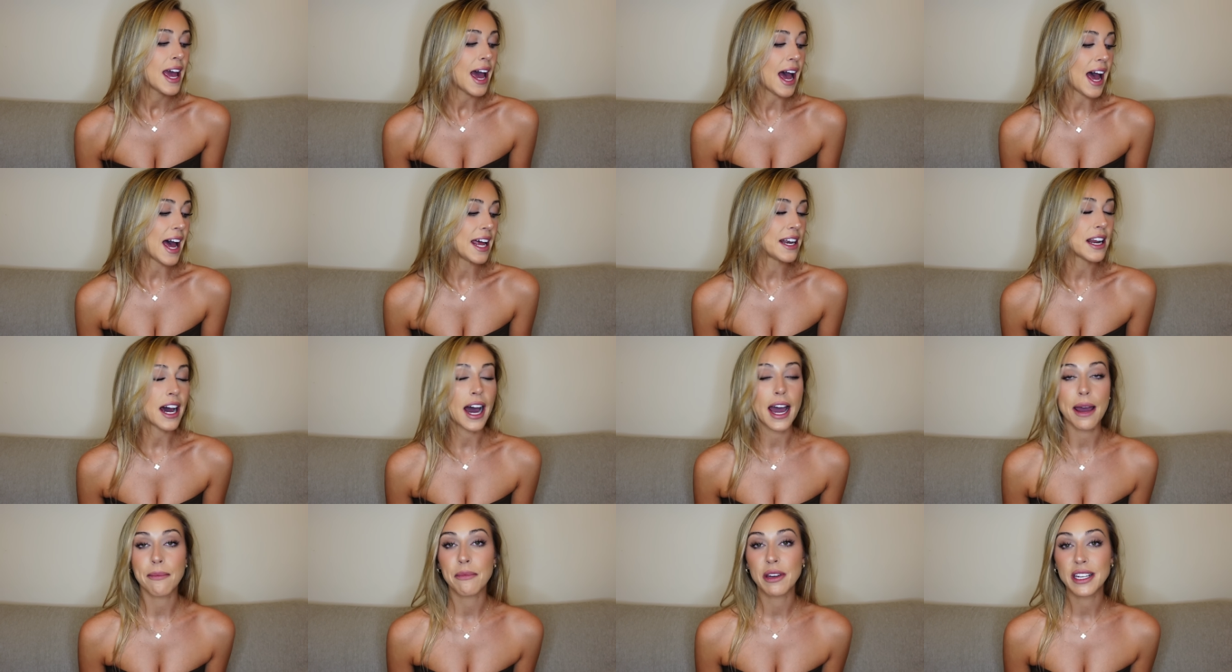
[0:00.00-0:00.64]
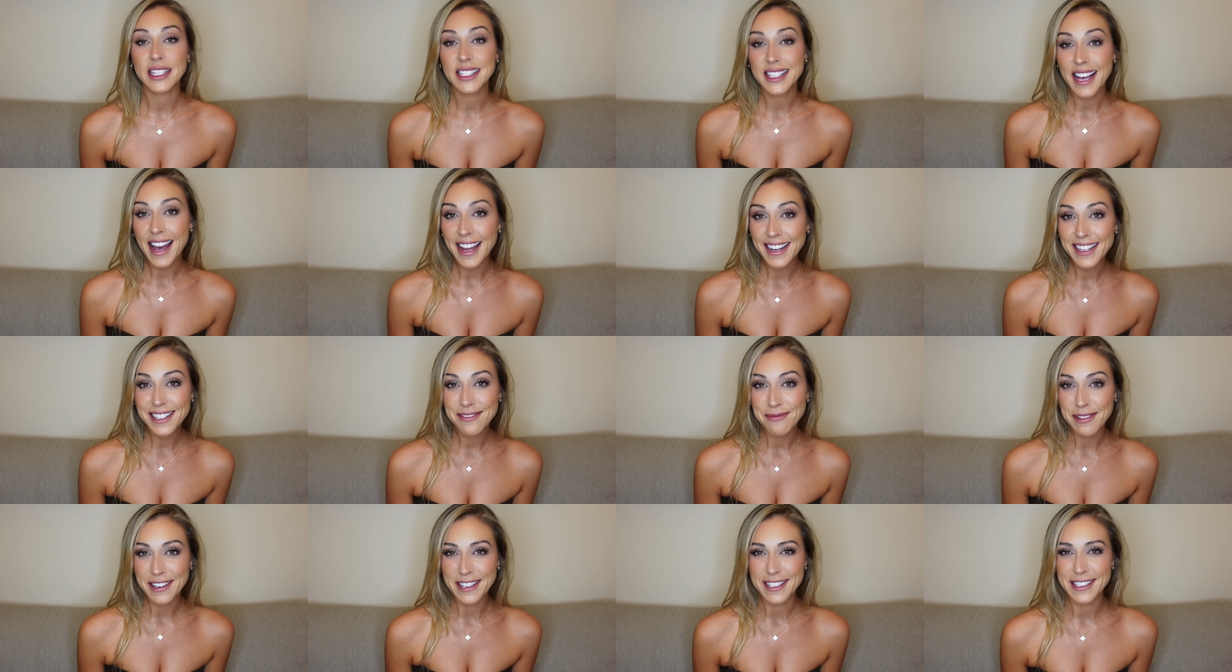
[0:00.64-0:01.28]
And I'm
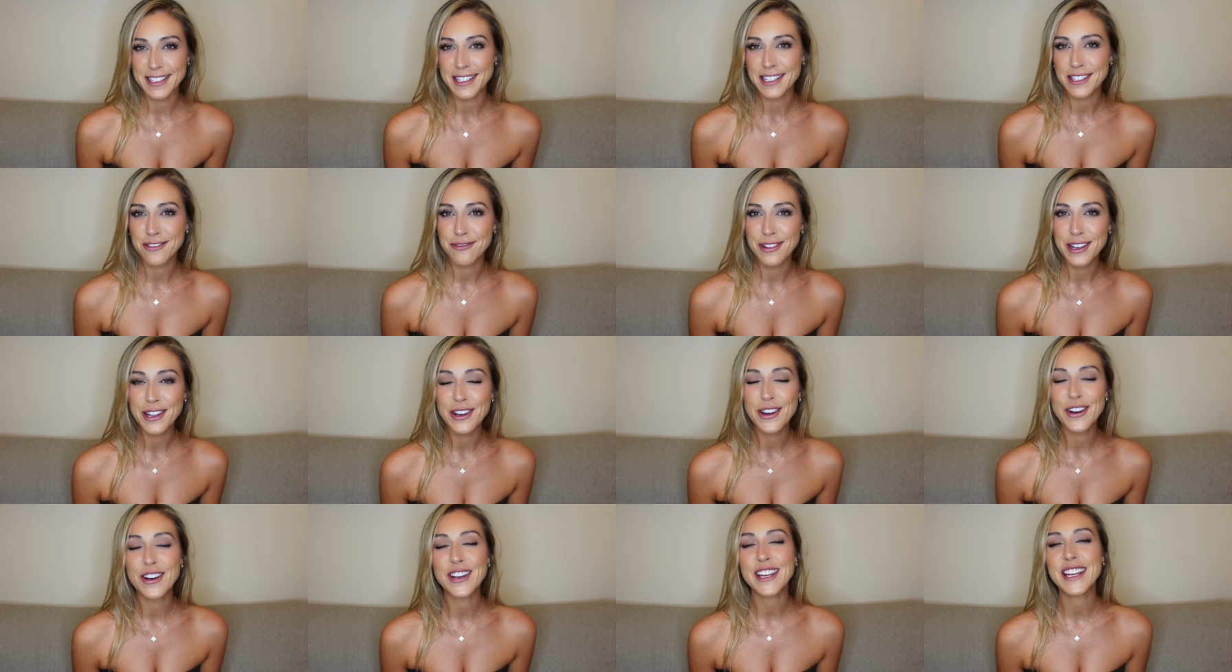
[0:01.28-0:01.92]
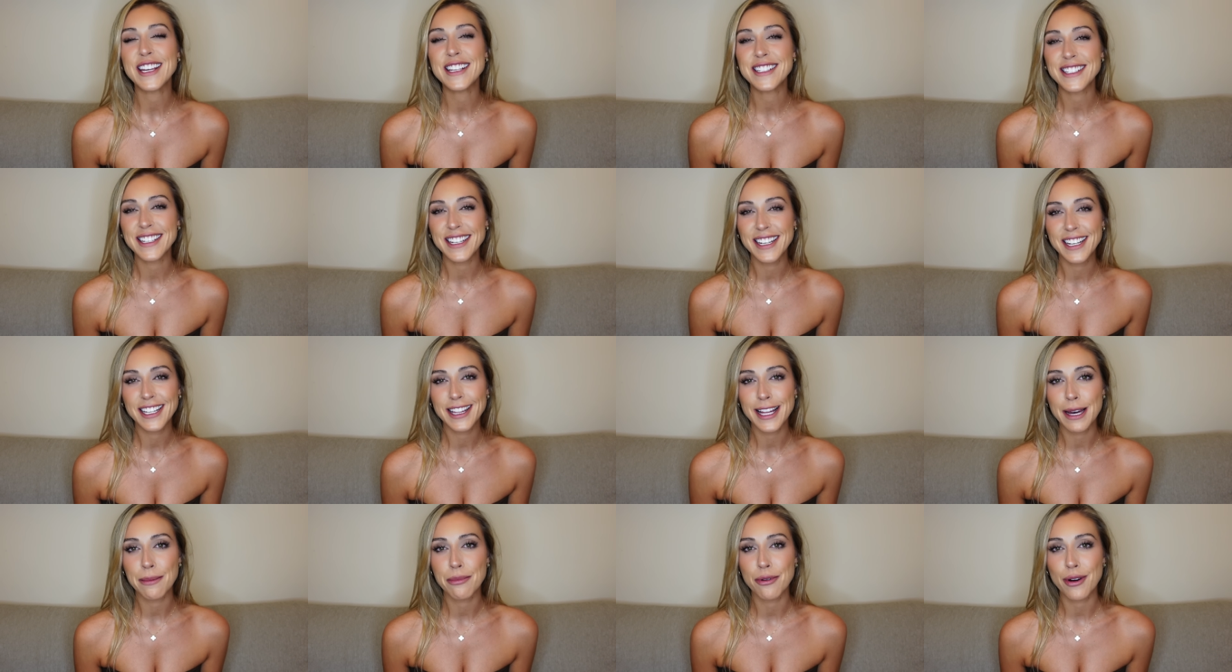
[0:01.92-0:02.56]
excited because this video is in
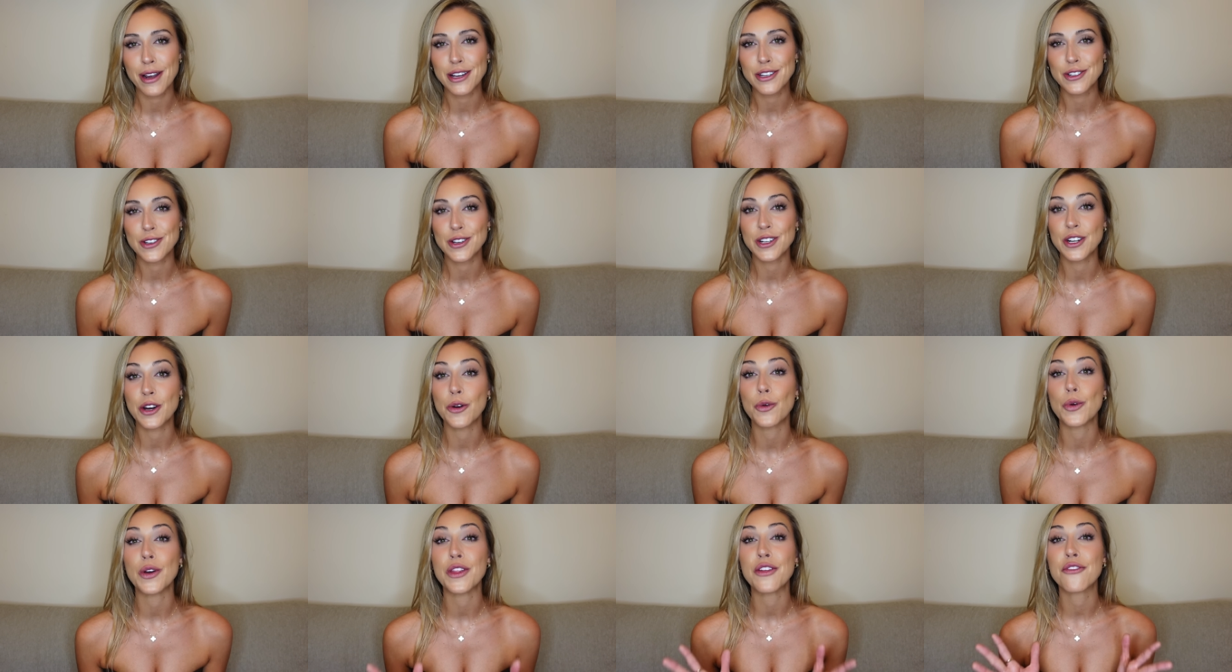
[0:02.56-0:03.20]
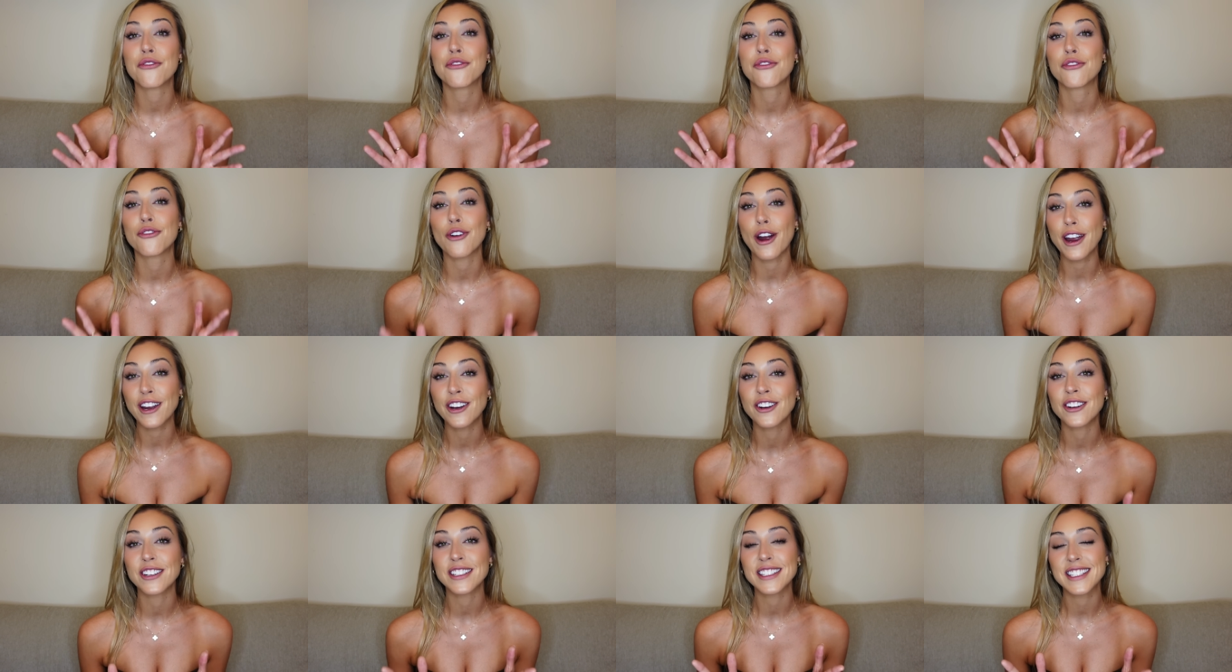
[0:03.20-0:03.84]
collaboration with
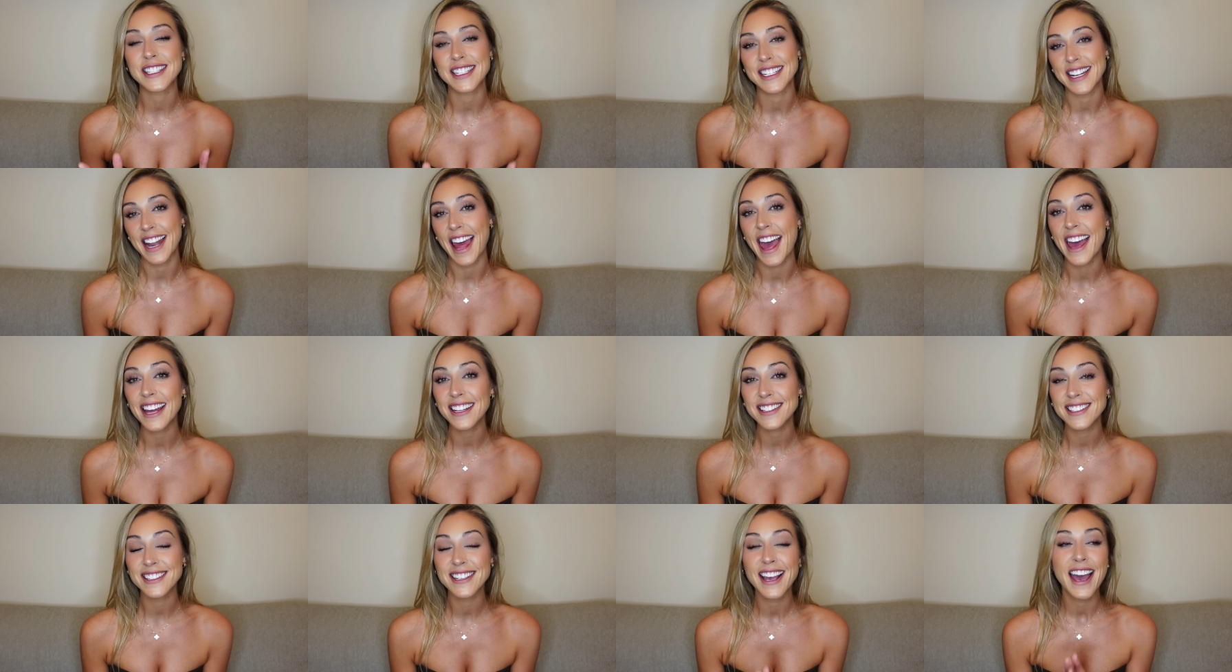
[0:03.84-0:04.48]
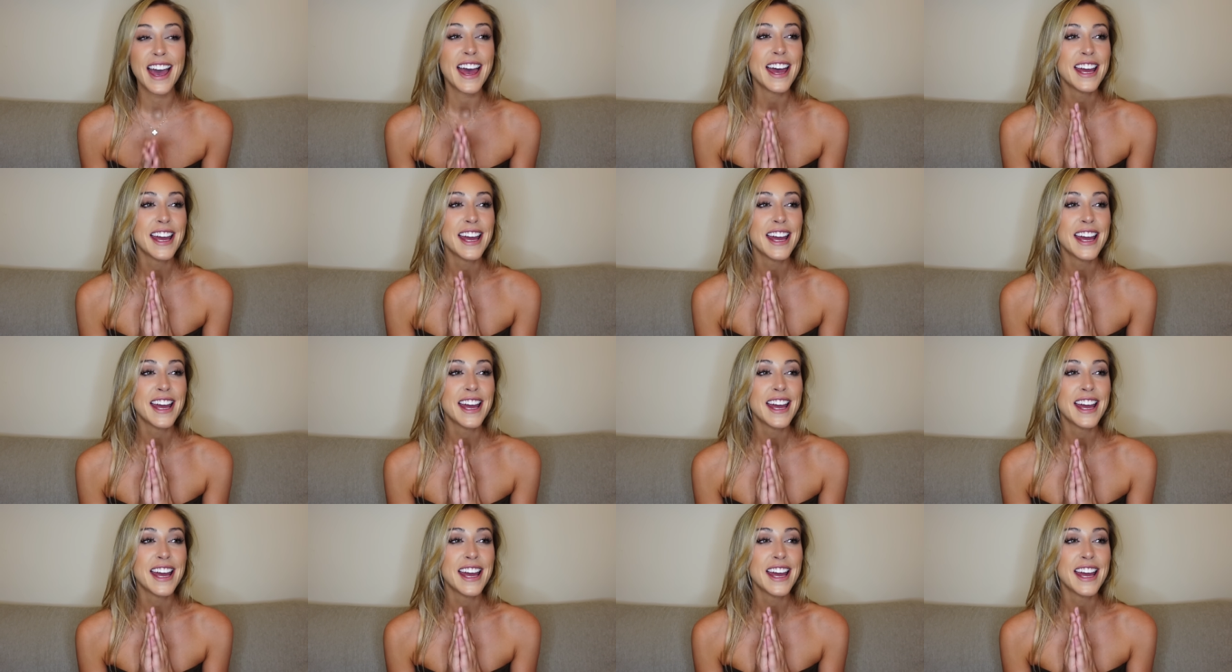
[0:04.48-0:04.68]
FragranceNet.